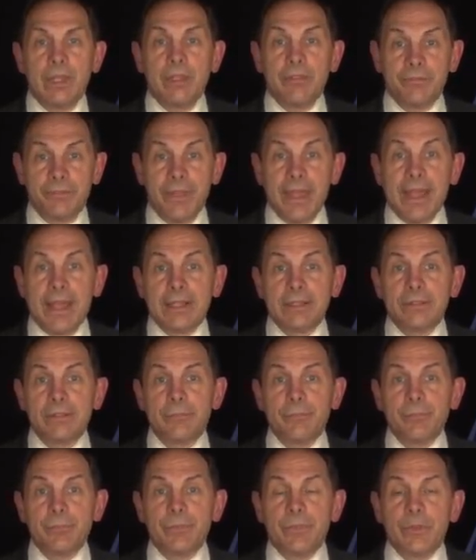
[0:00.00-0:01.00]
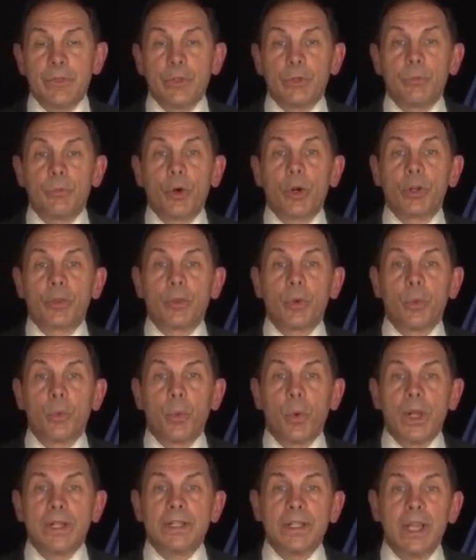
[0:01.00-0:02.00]
In fact, there are more
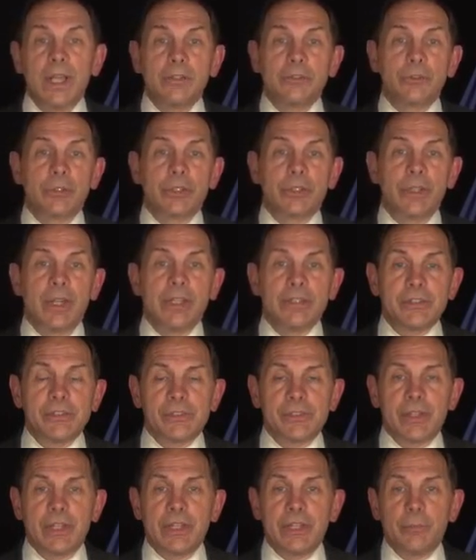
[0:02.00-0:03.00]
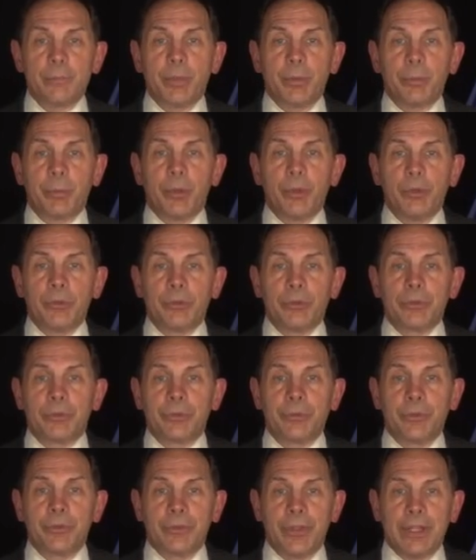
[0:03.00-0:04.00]
than 100 legislative
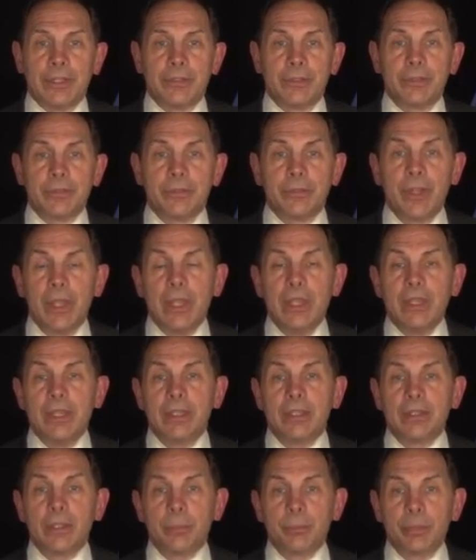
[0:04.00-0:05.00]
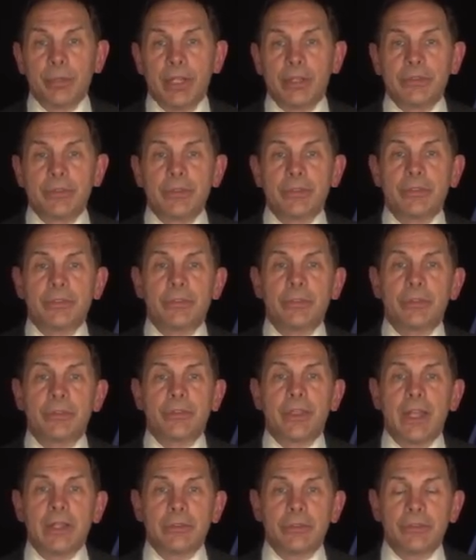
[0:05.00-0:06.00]
proposals for veterans in the President's
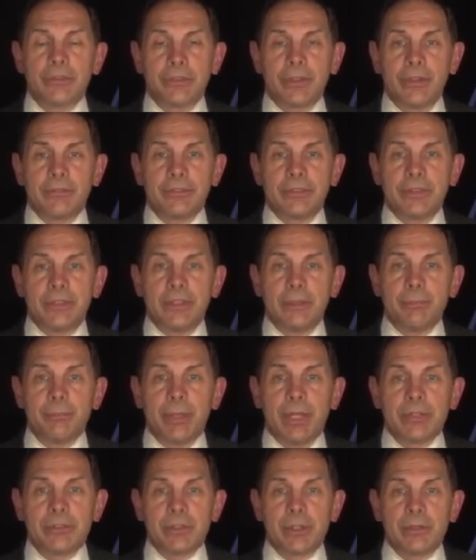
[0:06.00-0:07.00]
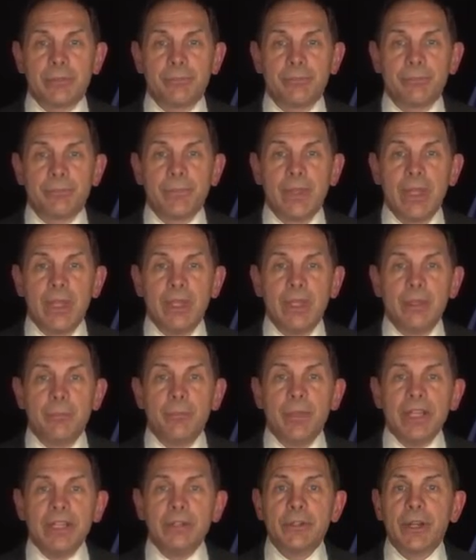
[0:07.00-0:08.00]
2017 budget.
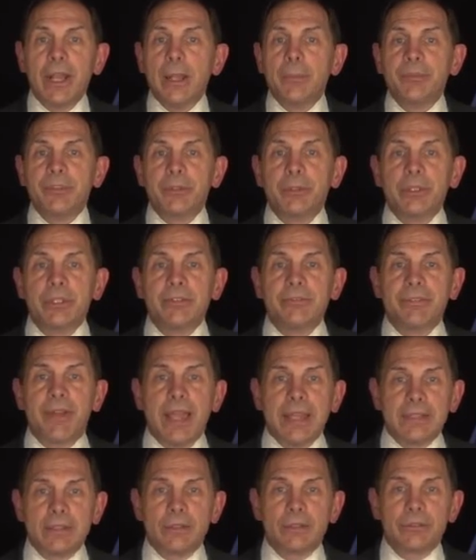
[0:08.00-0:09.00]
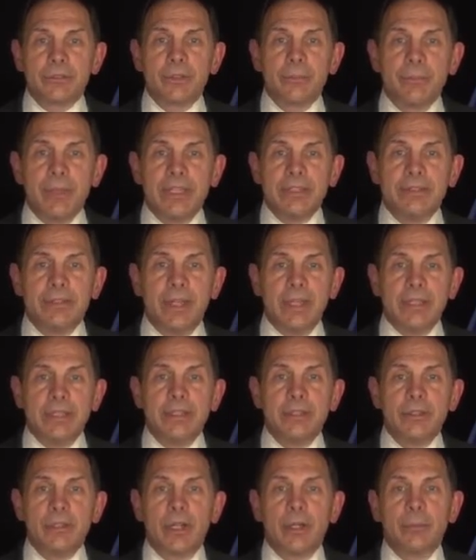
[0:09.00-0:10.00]
Many are absolutely vital to
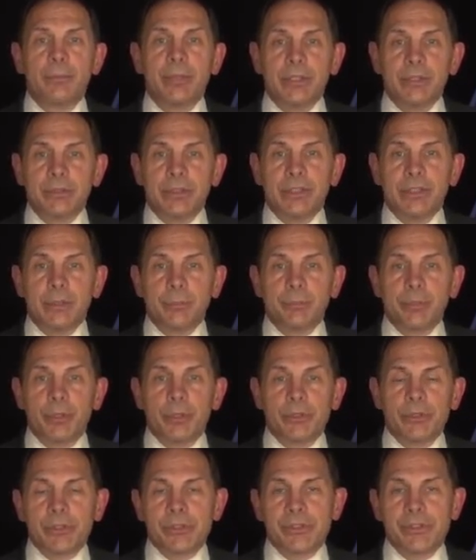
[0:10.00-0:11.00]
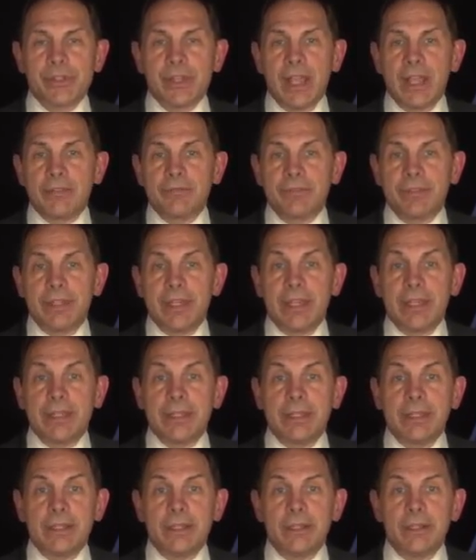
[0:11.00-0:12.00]
maintaining our ability to purchase non-VA
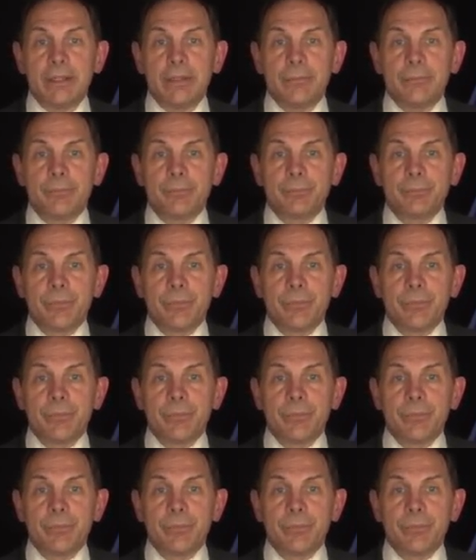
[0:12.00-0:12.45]
care.